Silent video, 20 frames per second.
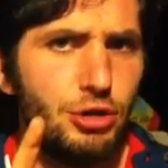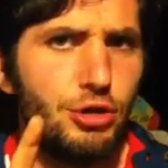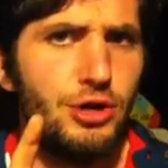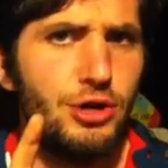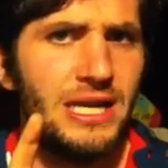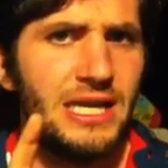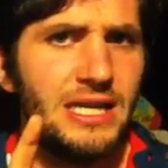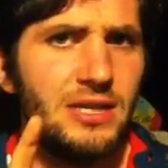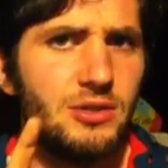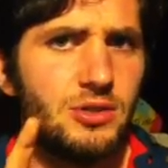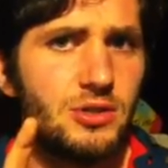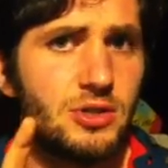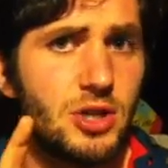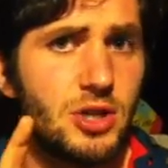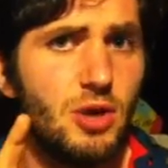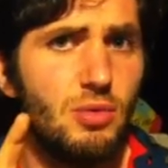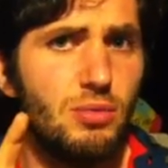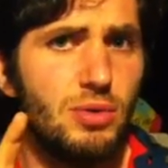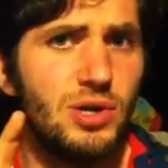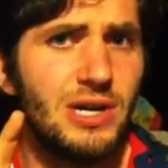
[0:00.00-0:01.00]
turning
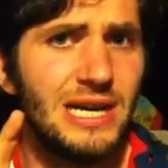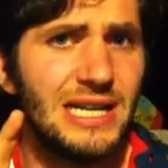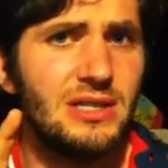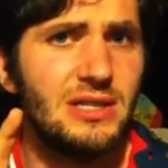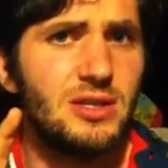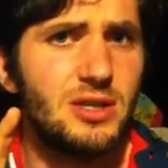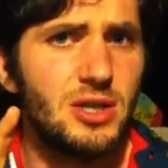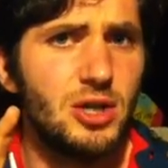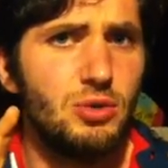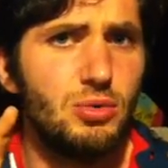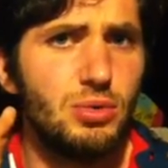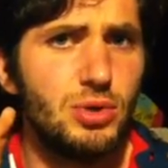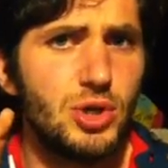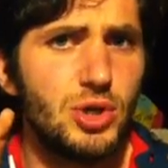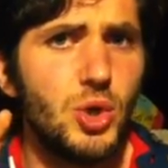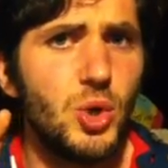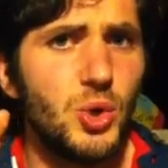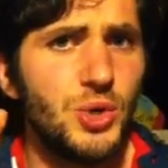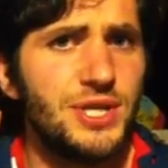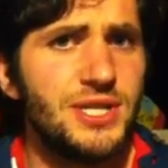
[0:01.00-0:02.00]
slower and
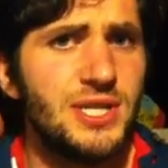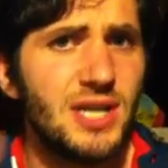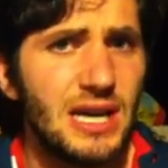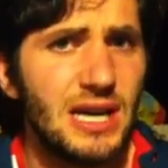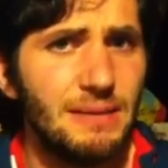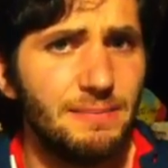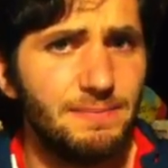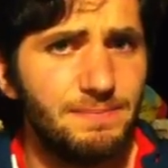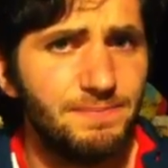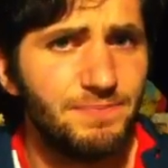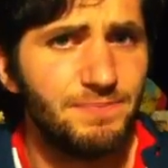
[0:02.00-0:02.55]
slower all the time.